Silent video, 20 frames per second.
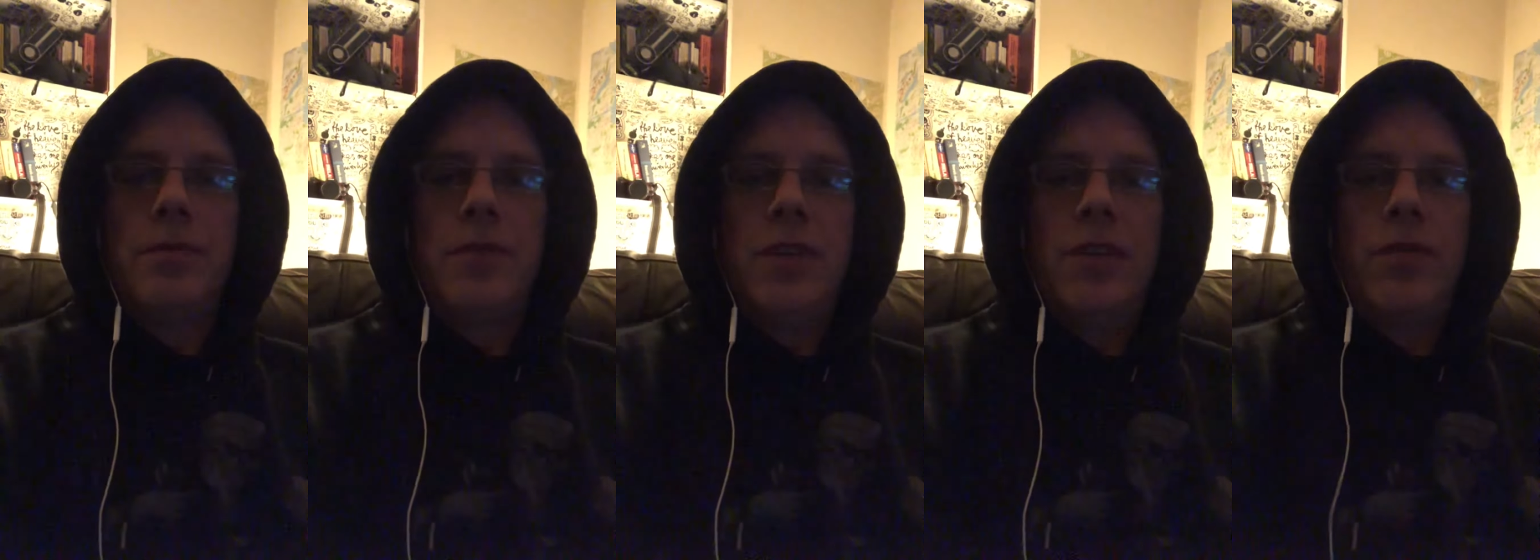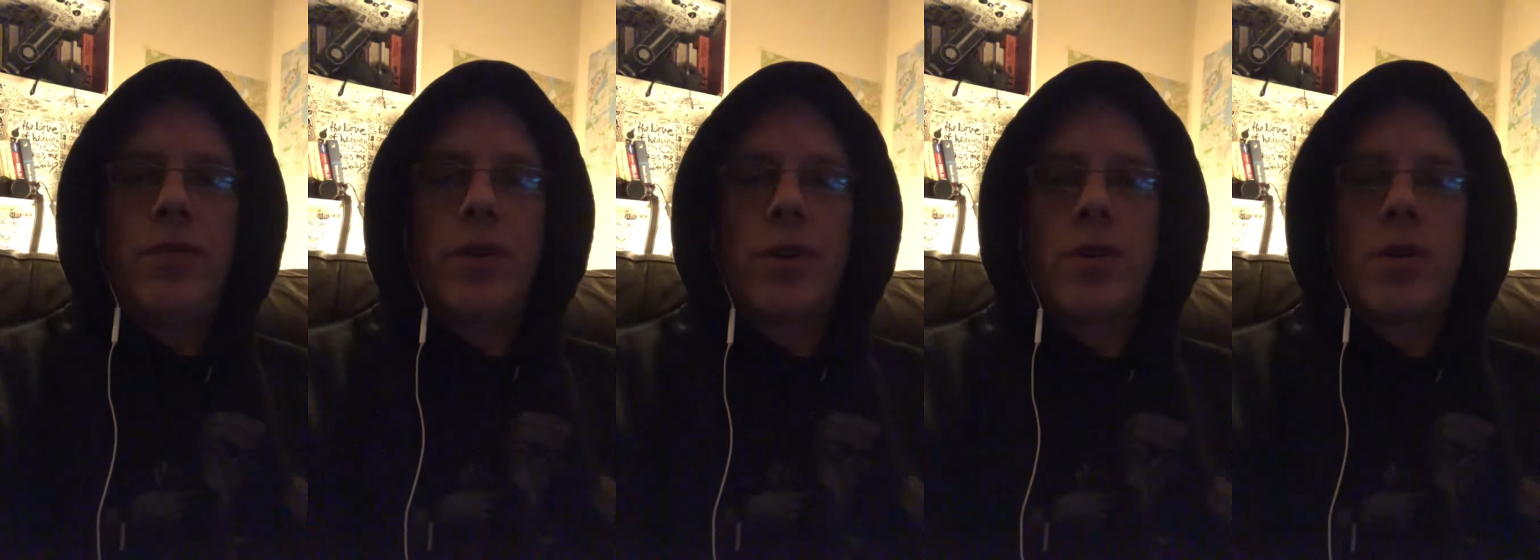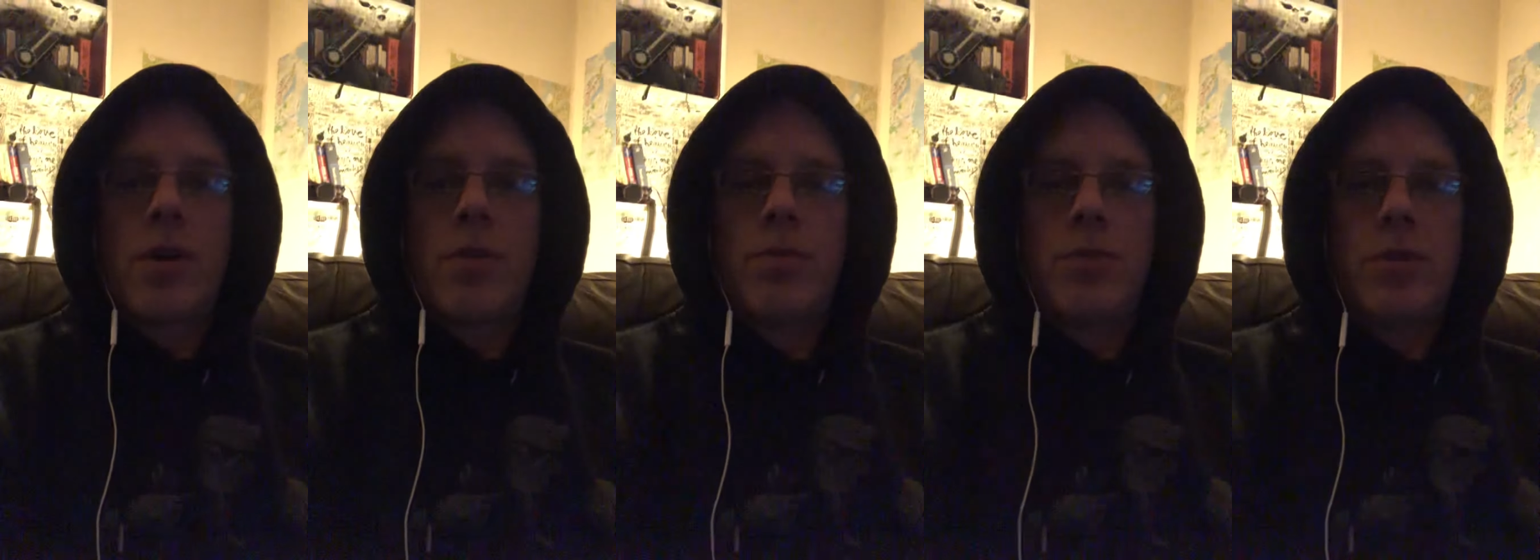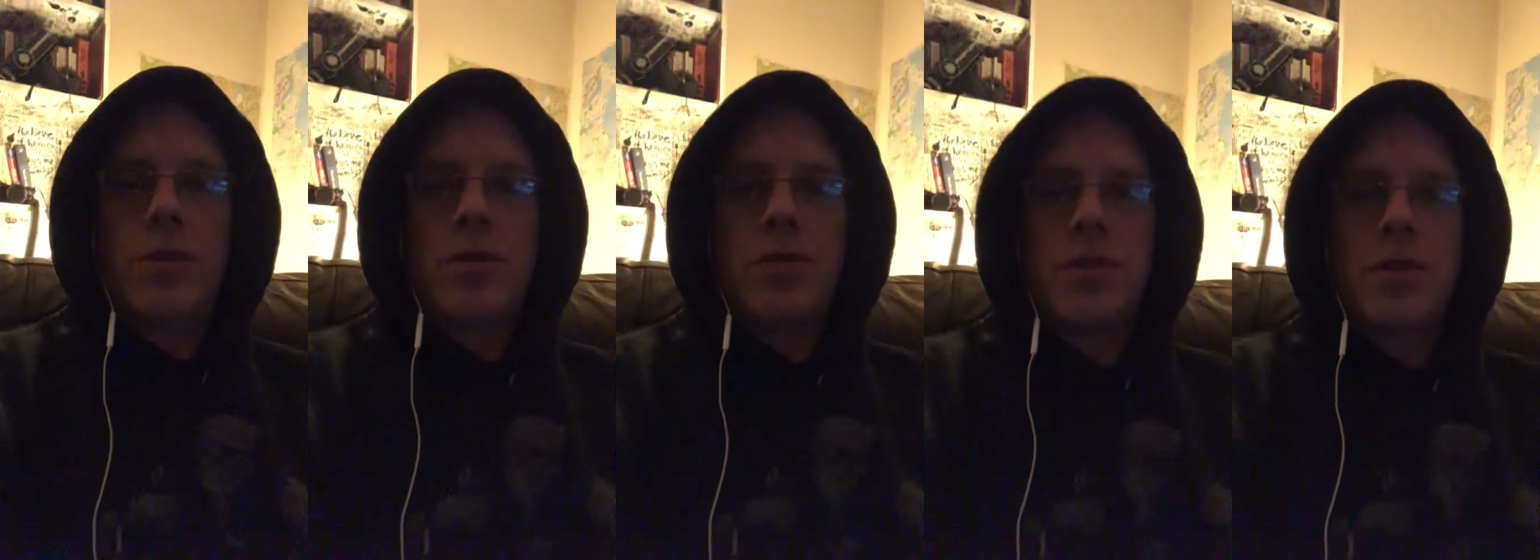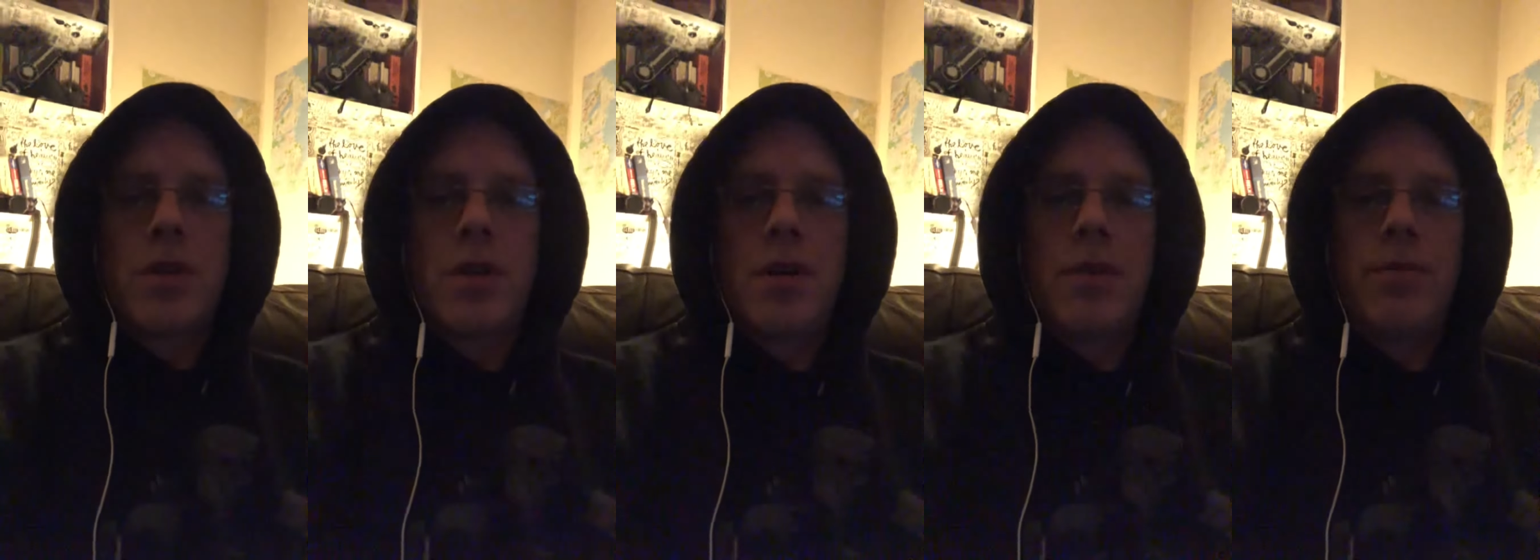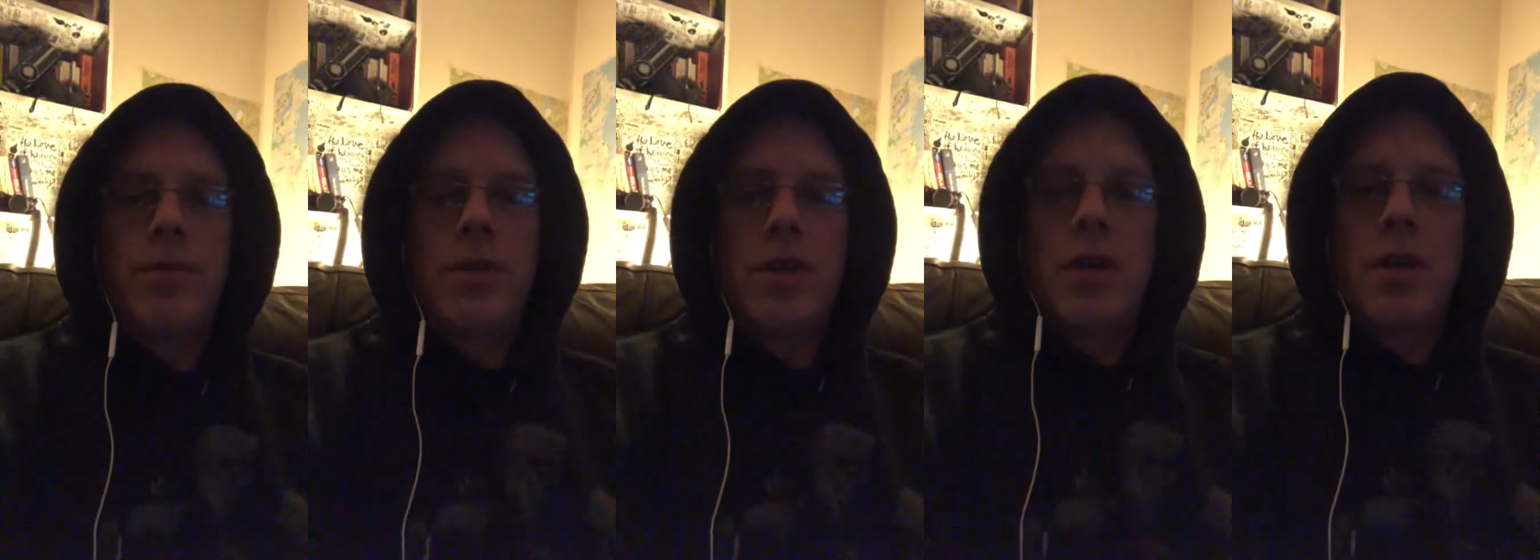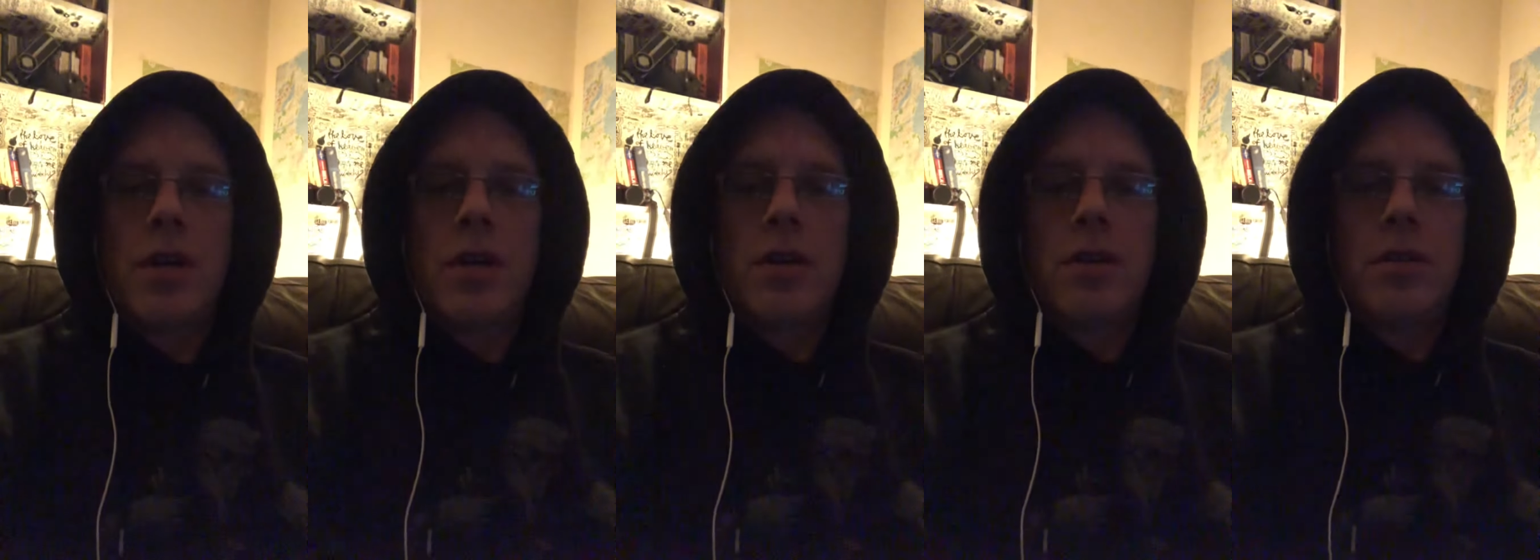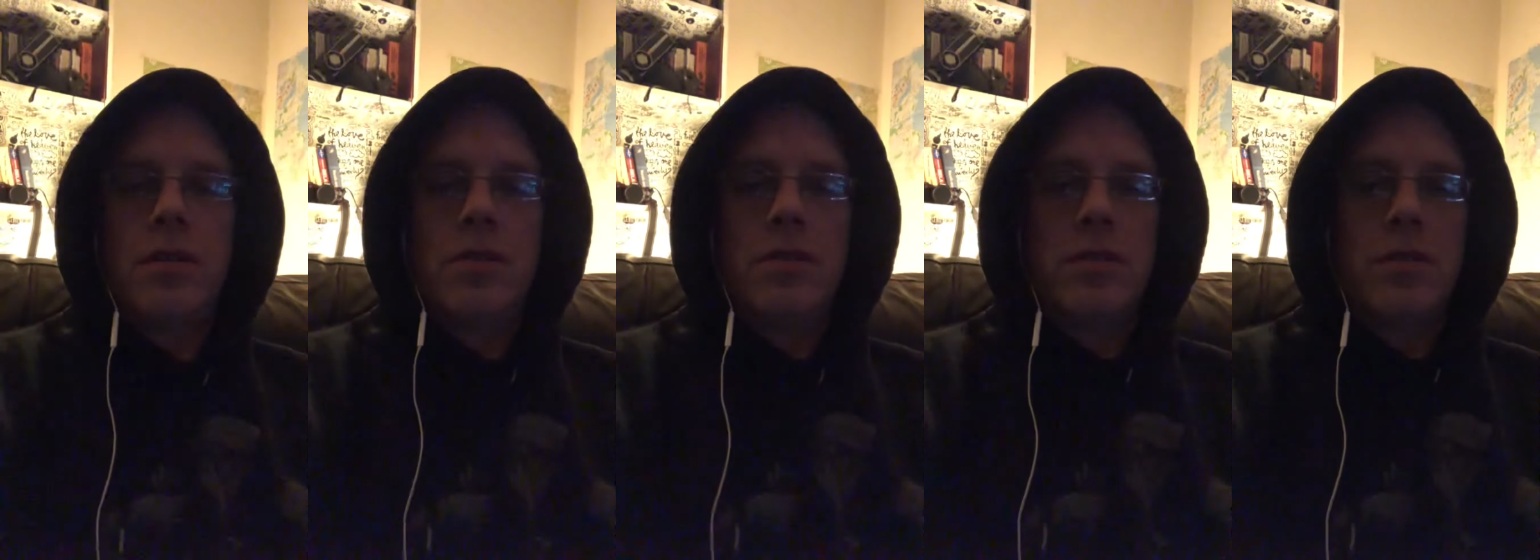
if your cryptos are up there,